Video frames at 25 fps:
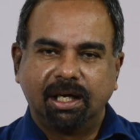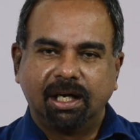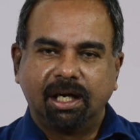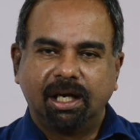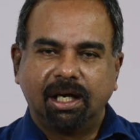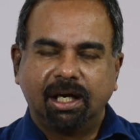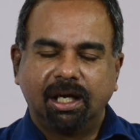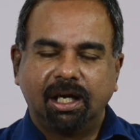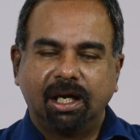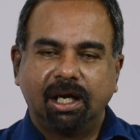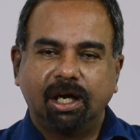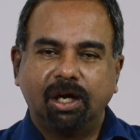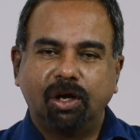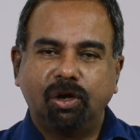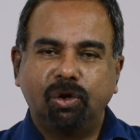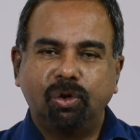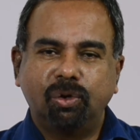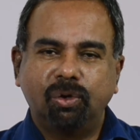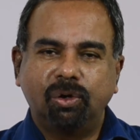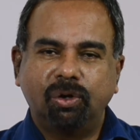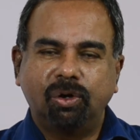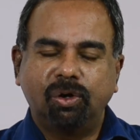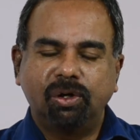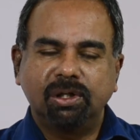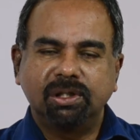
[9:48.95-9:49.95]

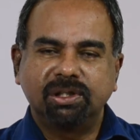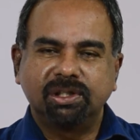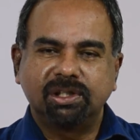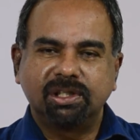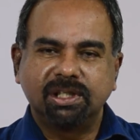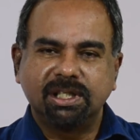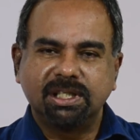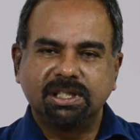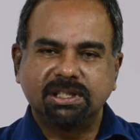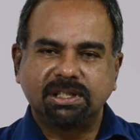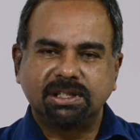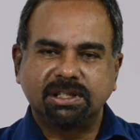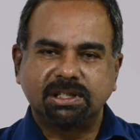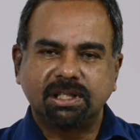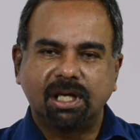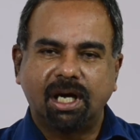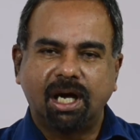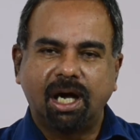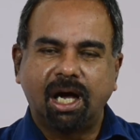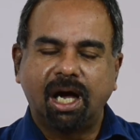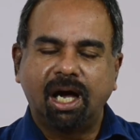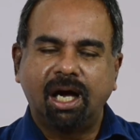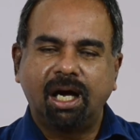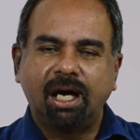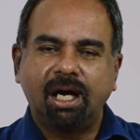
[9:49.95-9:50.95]
all these
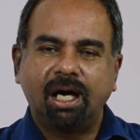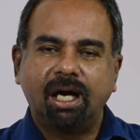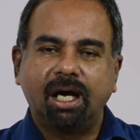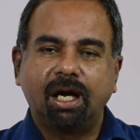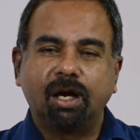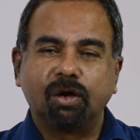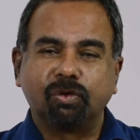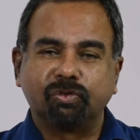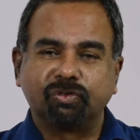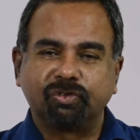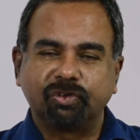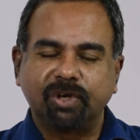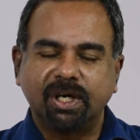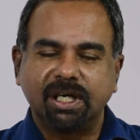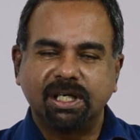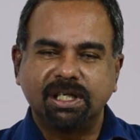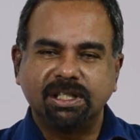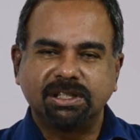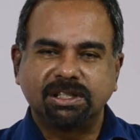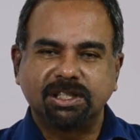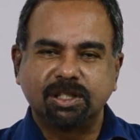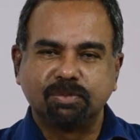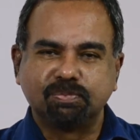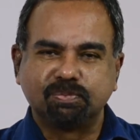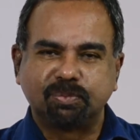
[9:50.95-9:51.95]
are very
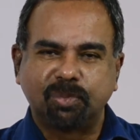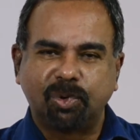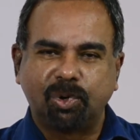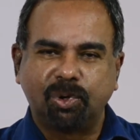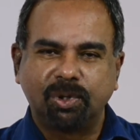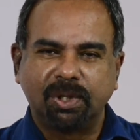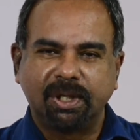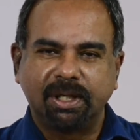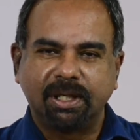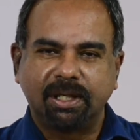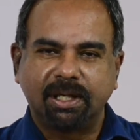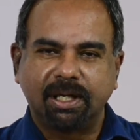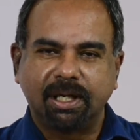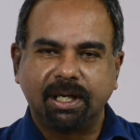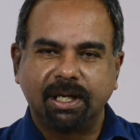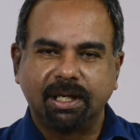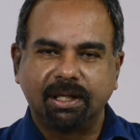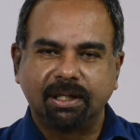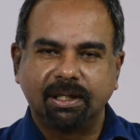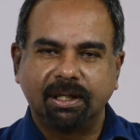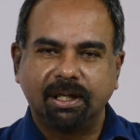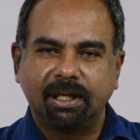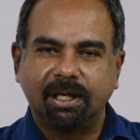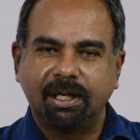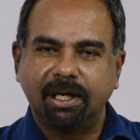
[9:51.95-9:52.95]
symbolic
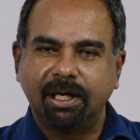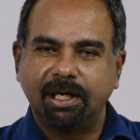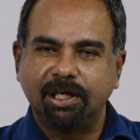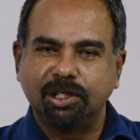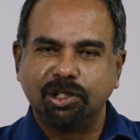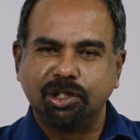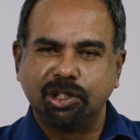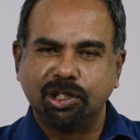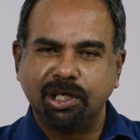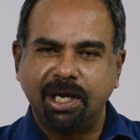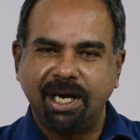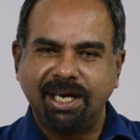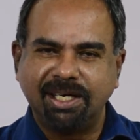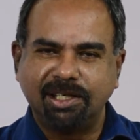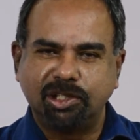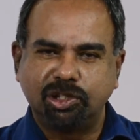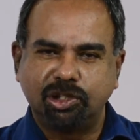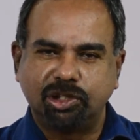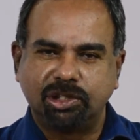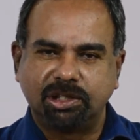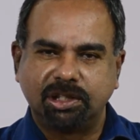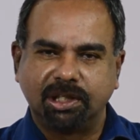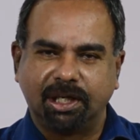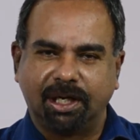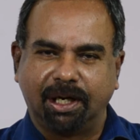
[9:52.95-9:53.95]
in
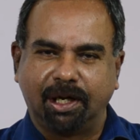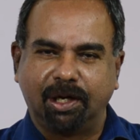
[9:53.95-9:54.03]
nature.